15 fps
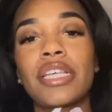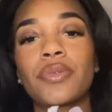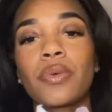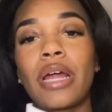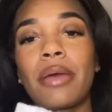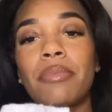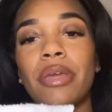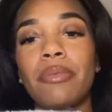
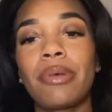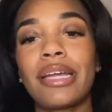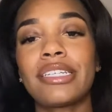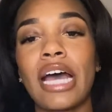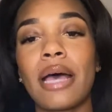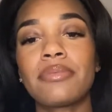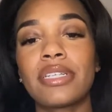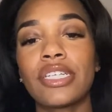what I mean by
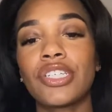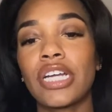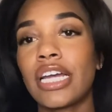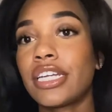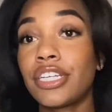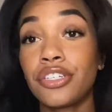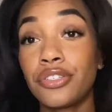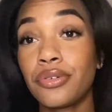top stitching. I
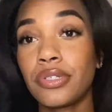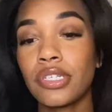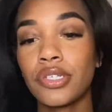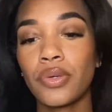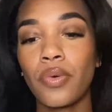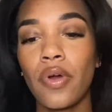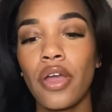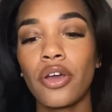didn't do a
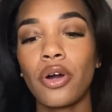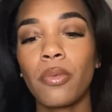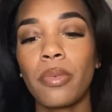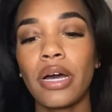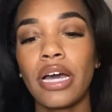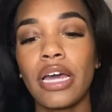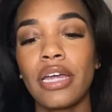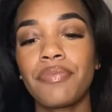tutorial,
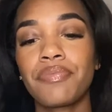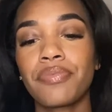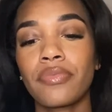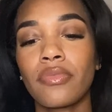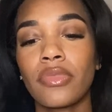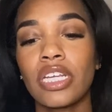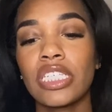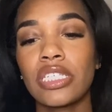but
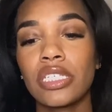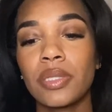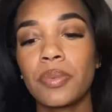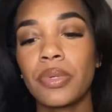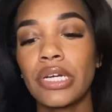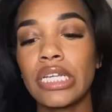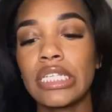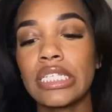it's
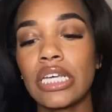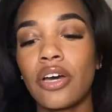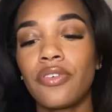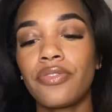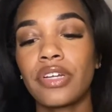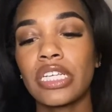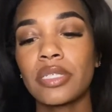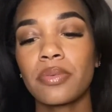pretty
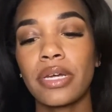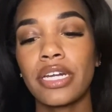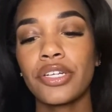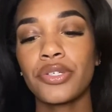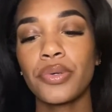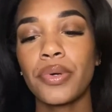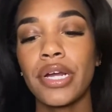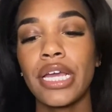
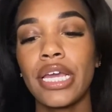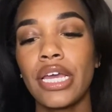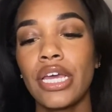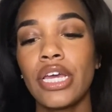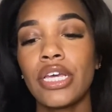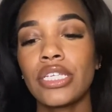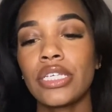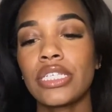self-explanatory.
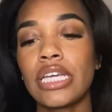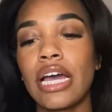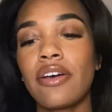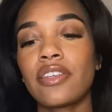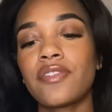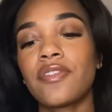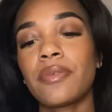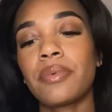So say I
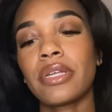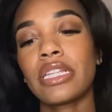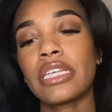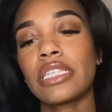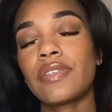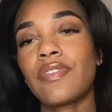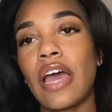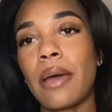was flipping
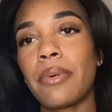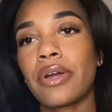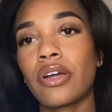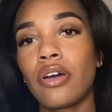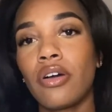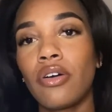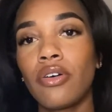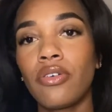this fabric
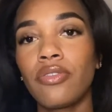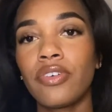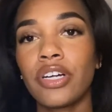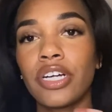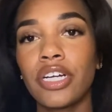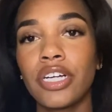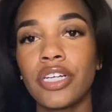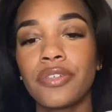
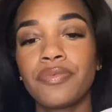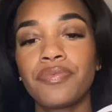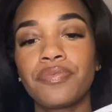over.